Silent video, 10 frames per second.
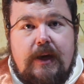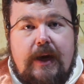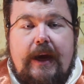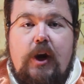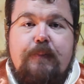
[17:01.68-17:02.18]

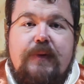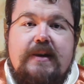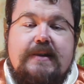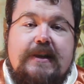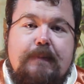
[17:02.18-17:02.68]
I hope
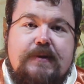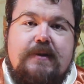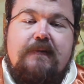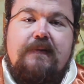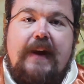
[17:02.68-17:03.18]
these tips
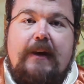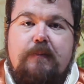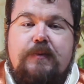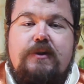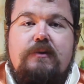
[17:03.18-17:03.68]
have
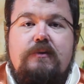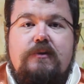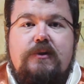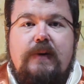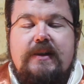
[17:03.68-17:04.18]
helped you
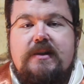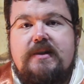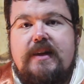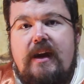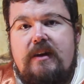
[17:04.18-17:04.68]
to
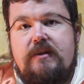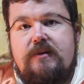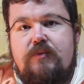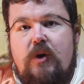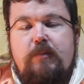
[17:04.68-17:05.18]

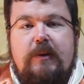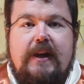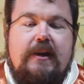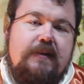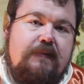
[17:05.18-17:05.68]
understand
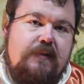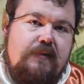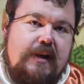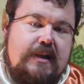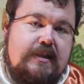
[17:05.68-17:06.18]
role-playing a different
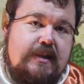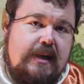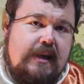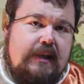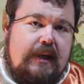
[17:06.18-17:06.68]
race
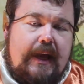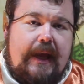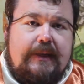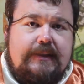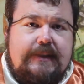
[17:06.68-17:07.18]

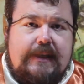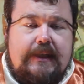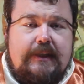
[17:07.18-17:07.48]
and